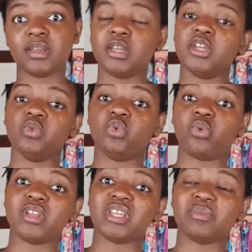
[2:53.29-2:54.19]
In
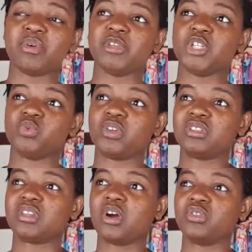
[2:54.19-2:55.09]
Rwanda, the permit is
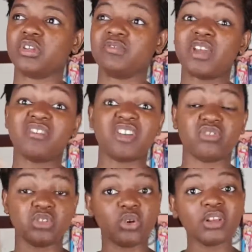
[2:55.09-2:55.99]

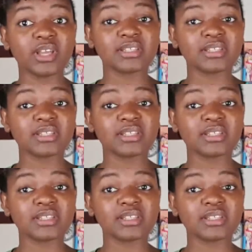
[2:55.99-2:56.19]
$1,500.